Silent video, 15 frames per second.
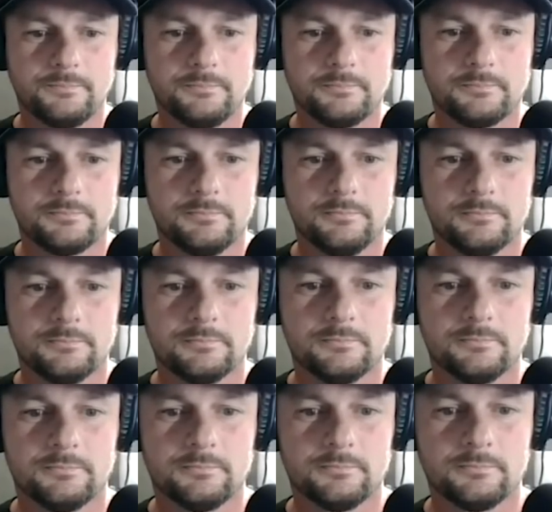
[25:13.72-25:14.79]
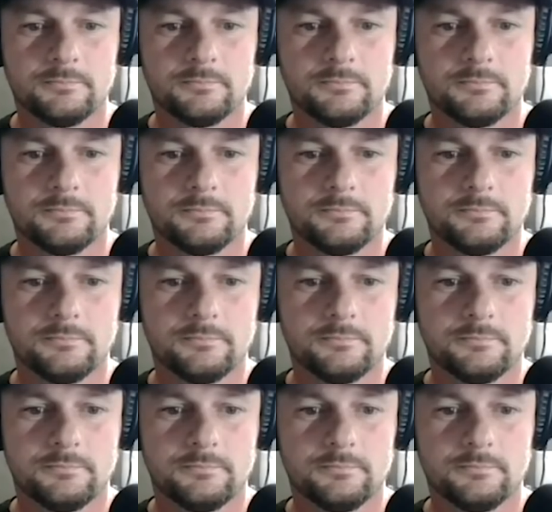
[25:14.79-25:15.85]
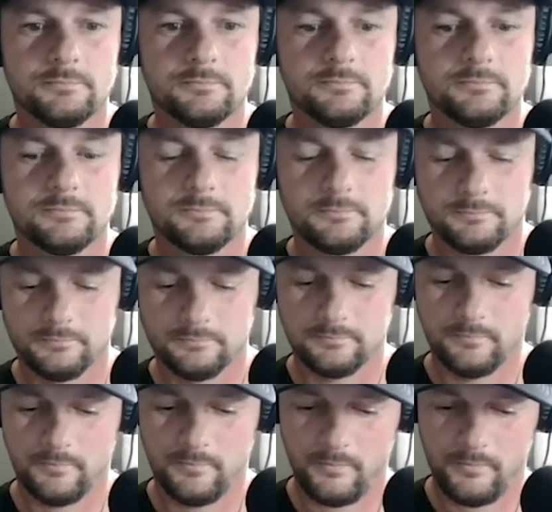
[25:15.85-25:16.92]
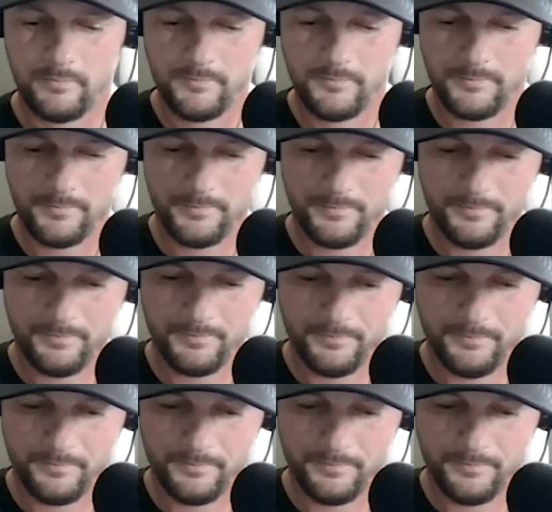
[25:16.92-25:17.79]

[no speech]